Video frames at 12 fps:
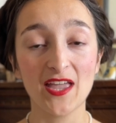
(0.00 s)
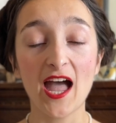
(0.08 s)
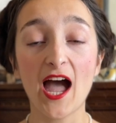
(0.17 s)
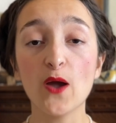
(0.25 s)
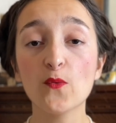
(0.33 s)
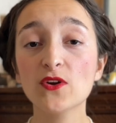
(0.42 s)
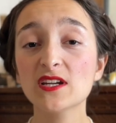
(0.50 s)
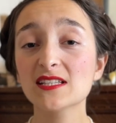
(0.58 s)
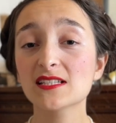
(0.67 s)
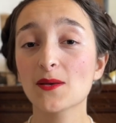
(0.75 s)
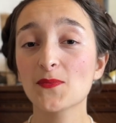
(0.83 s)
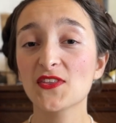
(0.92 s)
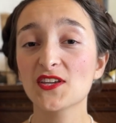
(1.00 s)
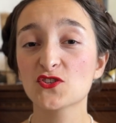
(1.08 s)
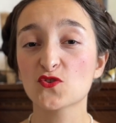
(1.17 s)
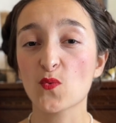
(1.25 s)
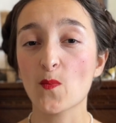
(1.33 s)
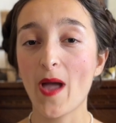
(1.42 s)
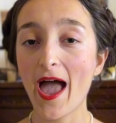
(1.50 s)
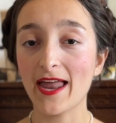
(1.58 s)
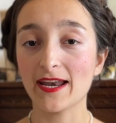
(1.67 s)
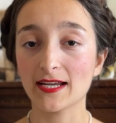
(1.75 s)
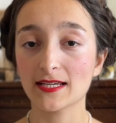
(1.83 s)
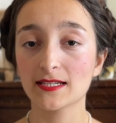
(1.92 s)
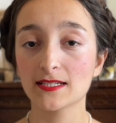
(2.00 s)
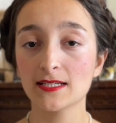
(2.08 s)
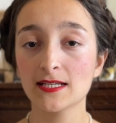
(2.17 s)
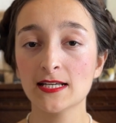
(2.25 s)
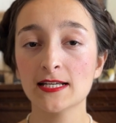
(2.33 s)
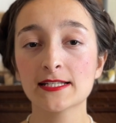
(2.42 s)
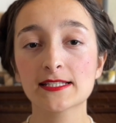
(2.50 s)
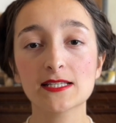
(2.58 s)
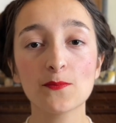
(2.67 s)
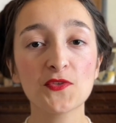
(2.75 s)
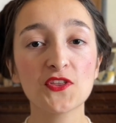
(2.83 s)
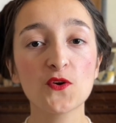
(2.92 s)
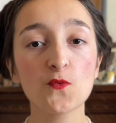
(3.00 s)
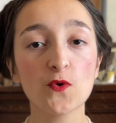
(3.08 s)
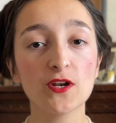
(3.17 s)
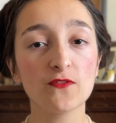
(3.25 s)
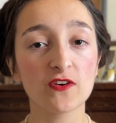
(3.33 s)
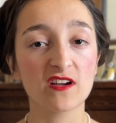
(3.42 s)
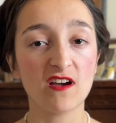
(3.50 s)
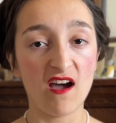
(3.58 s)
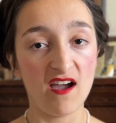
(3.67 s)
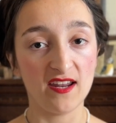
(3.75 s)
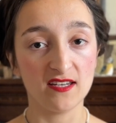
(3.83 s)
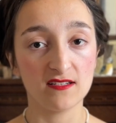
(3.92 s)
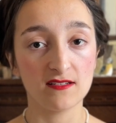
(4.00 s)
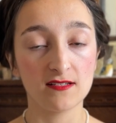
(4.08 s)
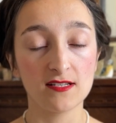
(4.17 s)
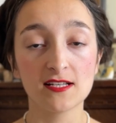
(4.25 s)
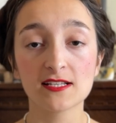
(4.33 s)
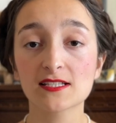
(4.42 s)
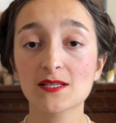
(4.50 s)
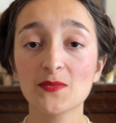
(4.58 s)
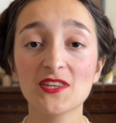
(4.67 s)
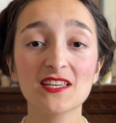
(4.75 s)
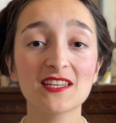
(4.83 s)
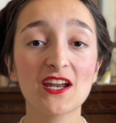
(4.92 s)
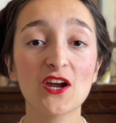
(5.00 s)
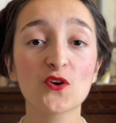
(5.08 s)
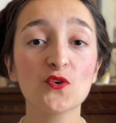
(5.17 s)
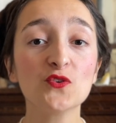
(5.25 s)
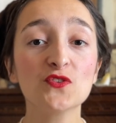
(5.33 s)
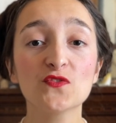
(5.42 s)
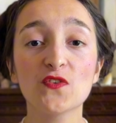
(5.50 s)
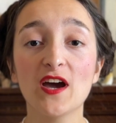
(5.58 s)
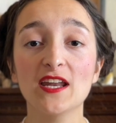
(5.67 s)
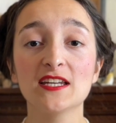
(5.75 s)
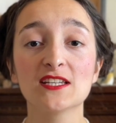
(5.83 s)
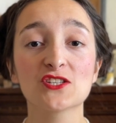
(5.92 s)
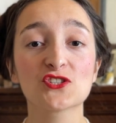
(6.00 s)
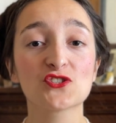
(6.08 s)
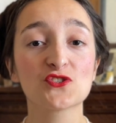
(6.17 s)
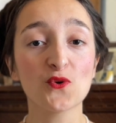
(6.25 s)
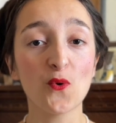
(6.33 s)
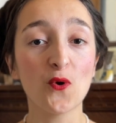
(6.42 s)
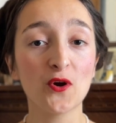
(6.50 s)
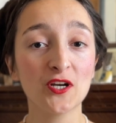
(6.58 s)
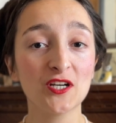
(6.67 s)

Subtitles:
I wanted something dramatic, something one of a kind, something that I couldn't find in a store,